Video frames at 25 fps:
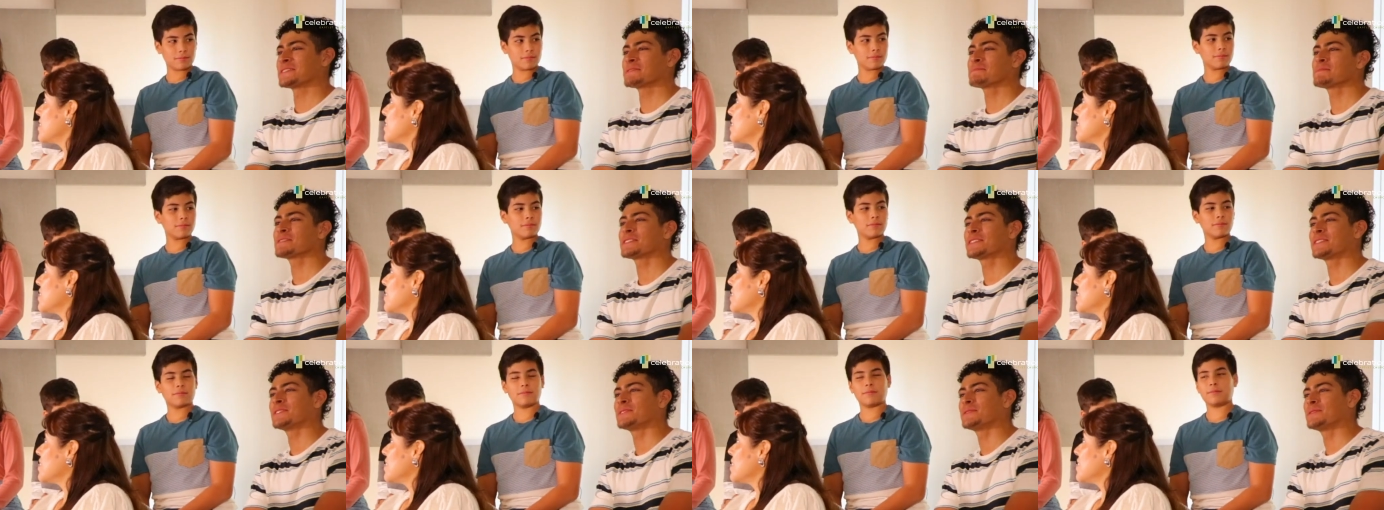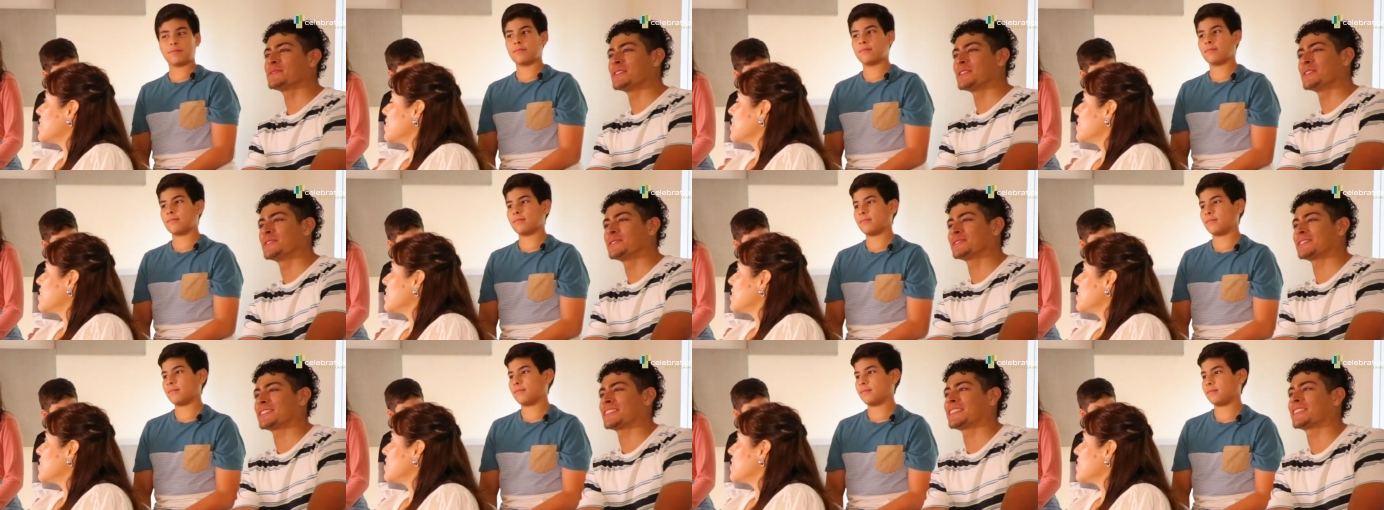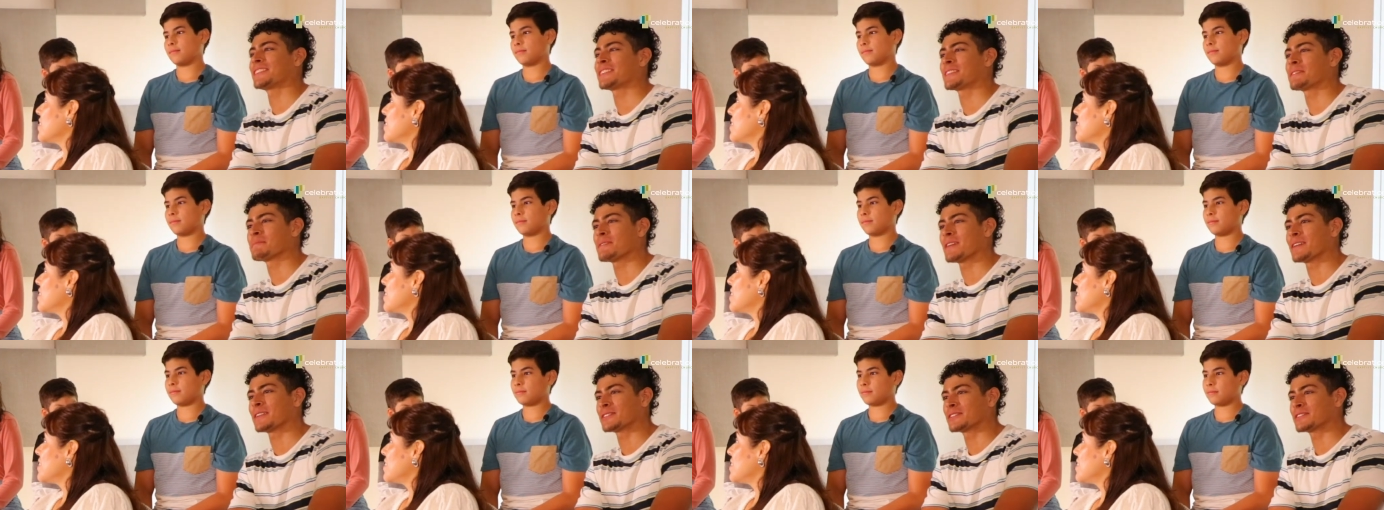Speaker 1: somebody who knows anything
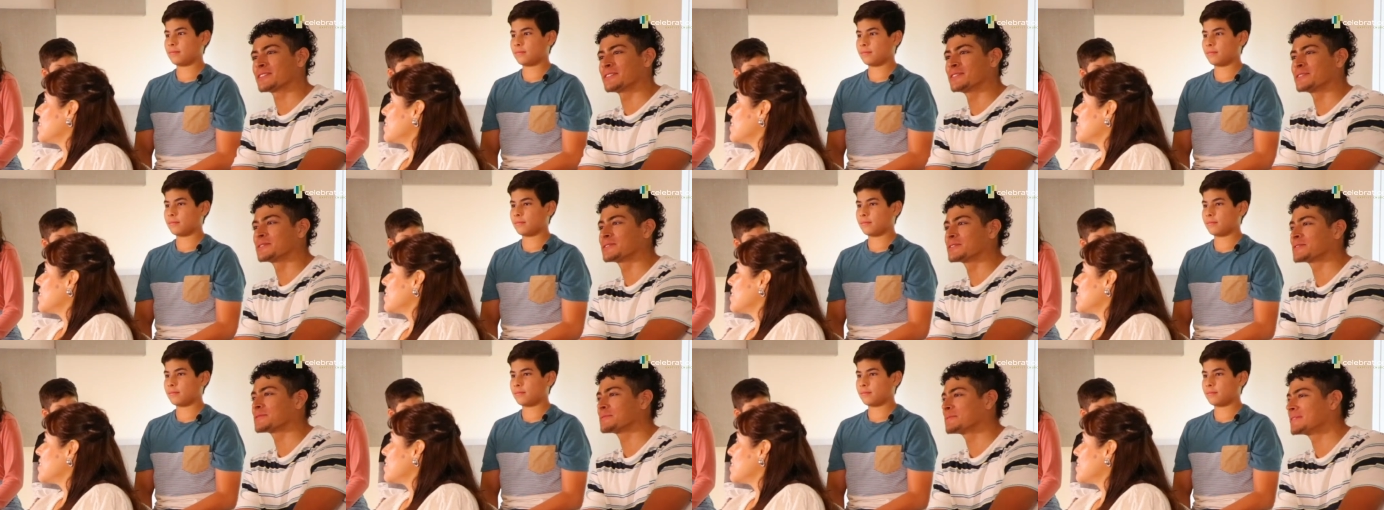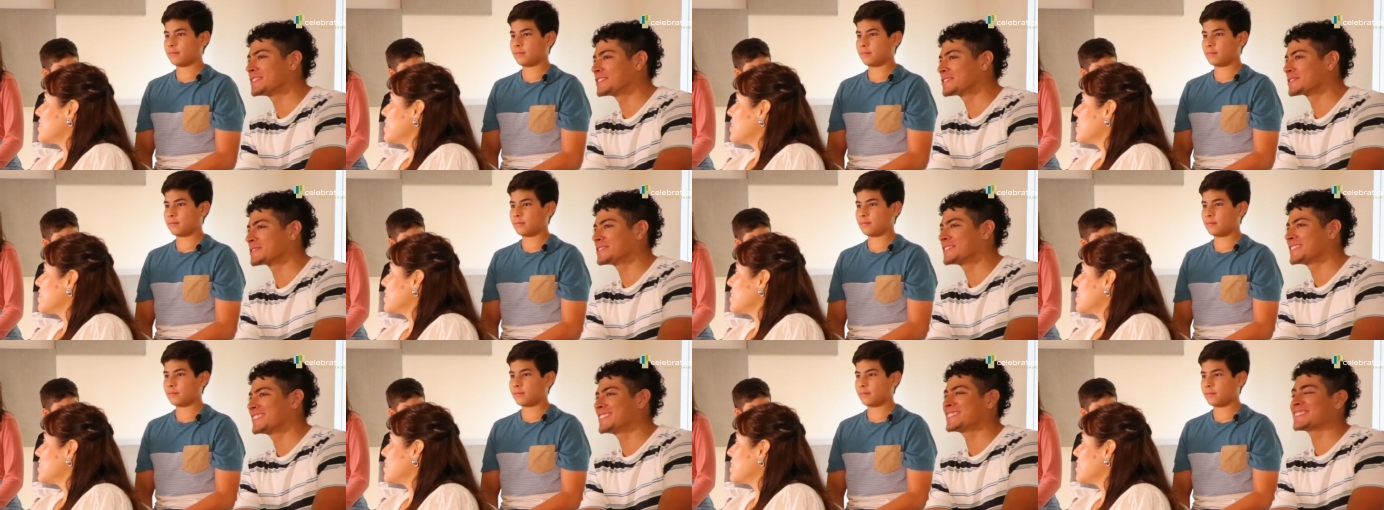about children's ministry.